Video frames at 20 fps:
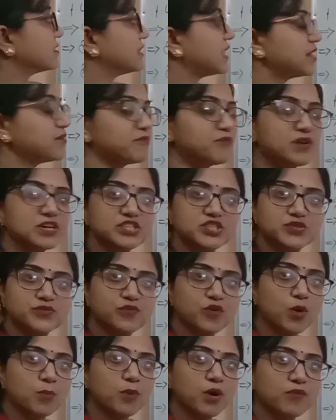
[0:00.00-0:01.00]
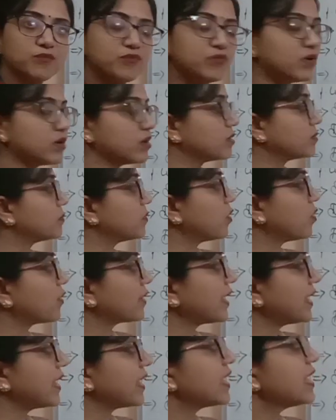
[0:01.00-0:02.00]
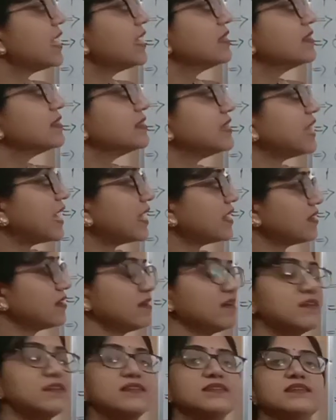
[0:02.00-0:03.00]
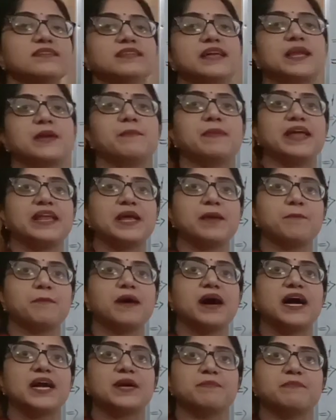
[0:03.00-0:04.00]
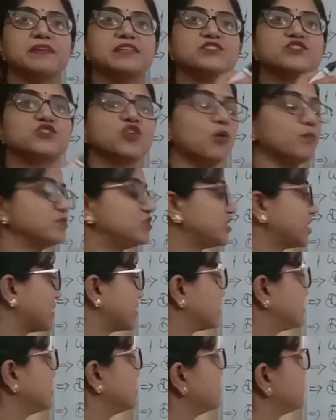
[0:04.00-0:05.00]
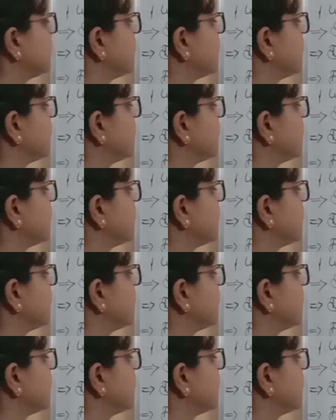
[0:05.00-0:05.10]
then first form of verb. Okay, then the remaining part means object.